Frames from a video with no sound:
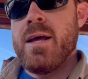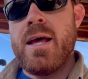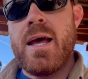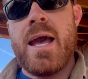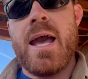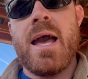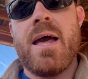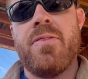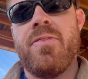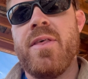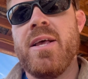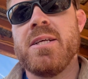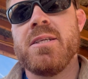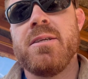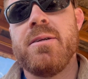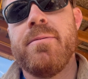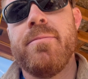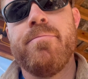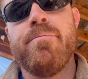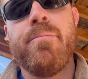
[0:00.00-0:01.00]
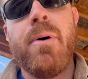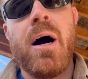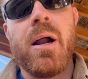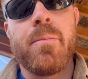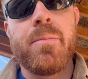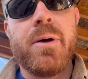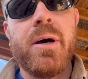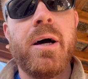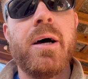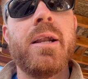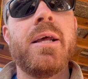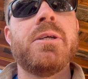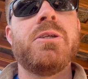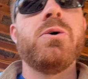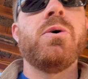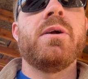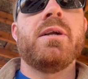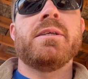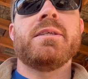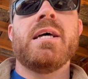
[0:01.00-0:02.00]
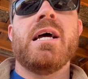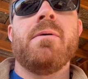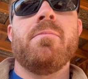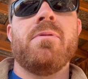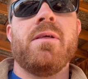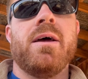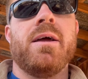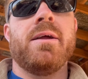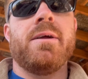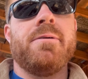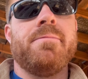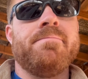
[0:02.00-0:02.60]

And this bottom cut is doing the same thing.